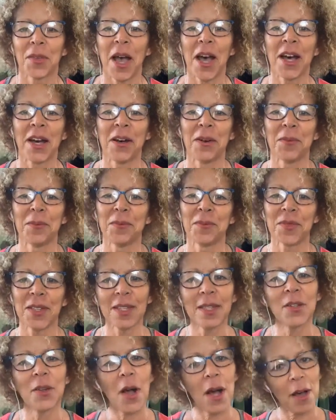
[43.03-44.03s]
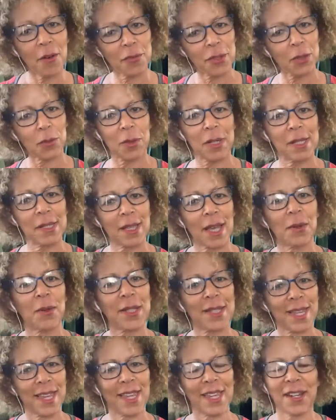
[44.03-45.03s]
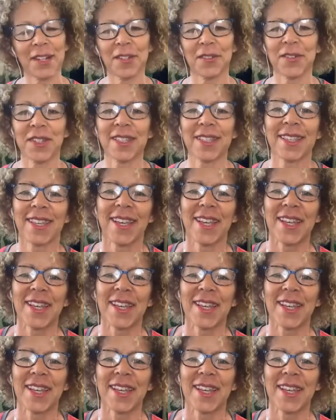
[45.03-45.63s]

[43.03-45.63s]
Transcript: Um, you know, afterwards I will take care of it.